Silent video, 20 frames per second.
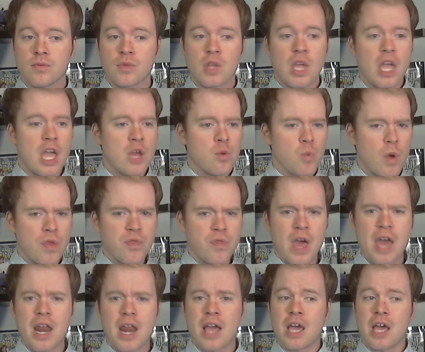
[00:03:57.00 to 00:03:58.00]
And with
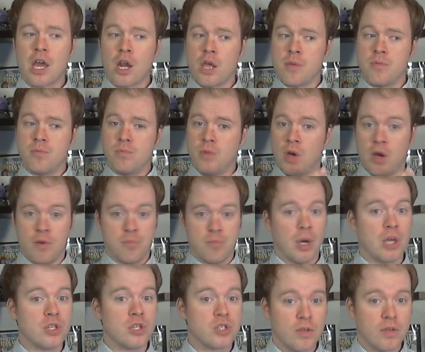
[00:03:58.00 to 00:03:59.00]
that, I got a
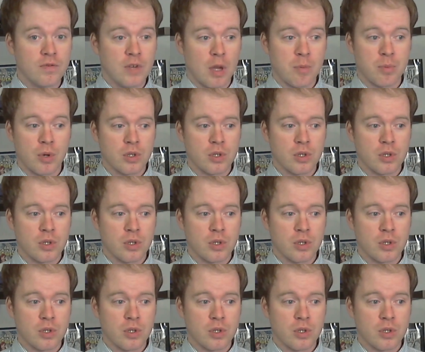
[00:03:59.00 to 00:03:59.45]
bunch of numbers.